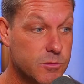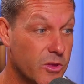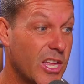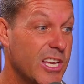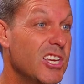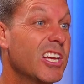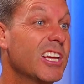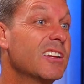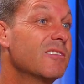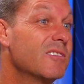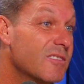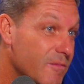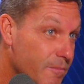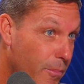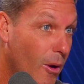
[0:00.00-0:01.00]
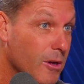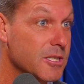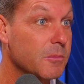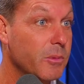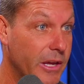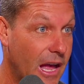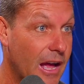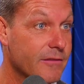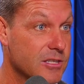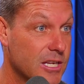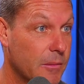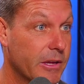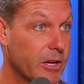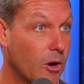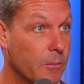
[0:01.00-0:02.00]
well, then you can possibly have
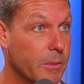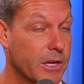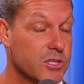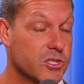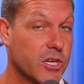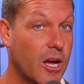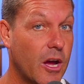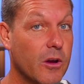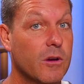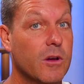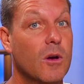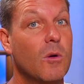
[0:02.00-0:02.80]
something on because you go,